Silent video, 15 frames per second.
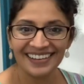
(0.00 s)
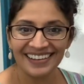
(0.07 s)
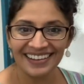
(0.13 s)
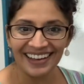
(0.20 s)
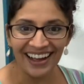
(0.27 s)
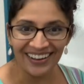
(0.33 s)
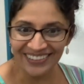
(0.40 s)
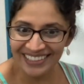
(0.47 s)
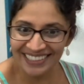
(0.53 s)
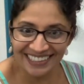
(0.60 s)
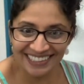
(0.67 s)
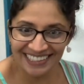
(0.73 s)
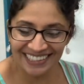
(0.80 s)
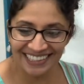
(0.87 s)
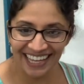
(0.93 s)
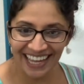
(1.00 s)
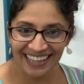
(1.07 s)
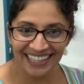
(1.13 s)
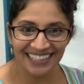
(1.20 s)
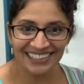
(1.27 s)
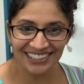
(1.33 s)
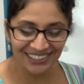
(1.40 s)
How easy is that?
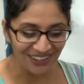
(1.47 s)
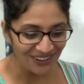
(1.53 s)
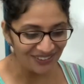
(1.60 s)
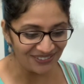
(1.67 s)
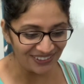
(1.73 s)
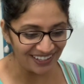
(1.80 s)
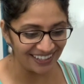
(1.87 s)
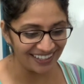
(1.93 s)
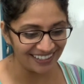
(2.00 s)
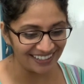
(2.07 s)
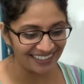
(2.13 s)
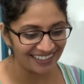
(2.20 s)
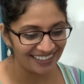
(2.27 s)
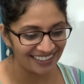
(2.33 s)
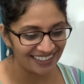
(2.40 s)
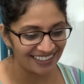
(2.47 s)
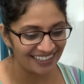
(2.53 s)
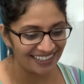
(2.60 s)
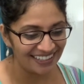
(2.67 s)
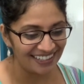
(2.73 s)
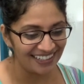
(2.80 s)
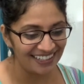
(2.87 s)
That's so fun.
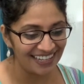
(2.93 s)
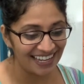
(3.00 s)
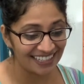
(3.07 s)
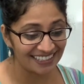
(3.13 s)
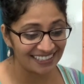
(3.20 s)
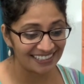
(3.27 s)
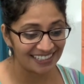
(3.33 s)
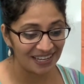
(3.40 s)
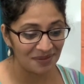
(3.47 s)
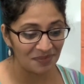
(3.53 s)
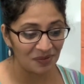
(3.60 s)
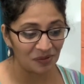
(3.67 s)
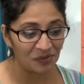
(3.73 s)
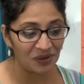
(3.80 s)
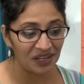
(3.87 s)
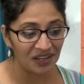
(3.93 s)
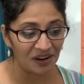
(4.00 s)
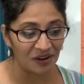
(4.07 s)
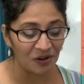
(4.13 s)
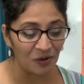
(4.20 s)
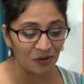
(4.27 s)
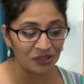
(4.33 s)
Next step, we are
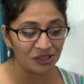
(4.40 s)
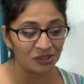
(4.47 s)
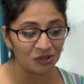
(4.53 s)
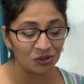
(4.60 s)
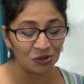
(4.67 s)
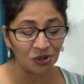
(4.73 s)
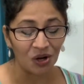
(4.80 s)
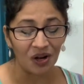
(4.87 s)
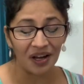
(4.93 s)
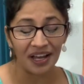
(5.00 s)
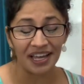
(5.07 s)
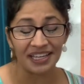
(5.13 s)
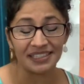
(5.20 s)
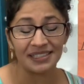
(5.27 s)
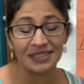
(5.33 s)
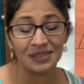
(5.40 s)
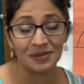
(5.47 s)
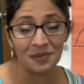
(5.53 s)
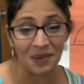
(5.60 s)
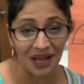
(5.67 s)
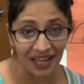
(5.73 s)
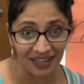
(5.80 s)
going to draw a smile.
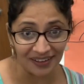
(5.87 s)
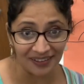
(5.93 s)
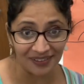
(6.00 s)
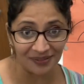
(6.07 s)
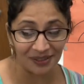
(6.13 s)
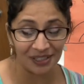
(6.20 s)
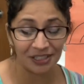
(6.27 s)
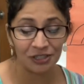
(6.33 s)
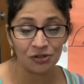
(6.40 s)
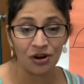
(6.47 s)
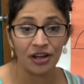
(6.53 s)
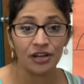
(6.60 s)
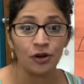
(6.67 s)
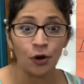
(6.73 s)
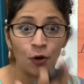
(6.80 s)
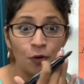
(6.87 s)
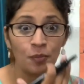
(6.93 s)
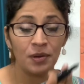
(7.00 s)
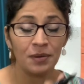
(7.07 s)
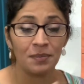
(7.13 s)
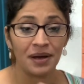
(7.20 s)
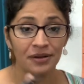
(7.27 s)
We're gonna draw an
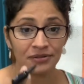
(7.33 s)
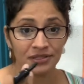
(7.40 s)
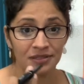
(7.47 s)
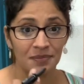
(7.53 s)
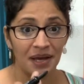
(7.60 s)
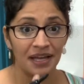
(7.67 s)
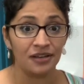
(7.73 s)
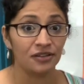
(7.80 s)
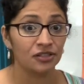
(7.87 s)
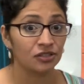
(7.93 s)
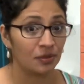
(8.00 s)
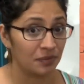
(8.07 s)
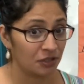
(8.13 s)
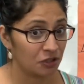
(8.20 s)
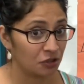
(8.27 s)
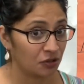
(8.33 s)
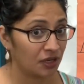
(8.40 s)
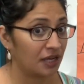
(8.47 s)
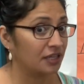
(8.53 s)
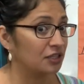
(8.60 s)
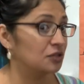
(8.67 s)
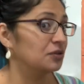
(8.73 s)
open mouth smile. So I'm gonna show you how
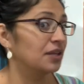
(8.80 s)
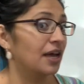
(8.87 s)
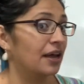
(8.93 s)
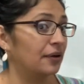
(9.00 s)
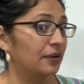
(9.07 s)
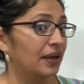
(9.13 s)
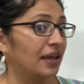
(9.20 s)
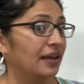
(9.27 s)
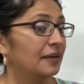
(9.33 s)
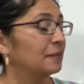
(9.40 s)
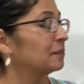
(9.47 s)
to do that, okay?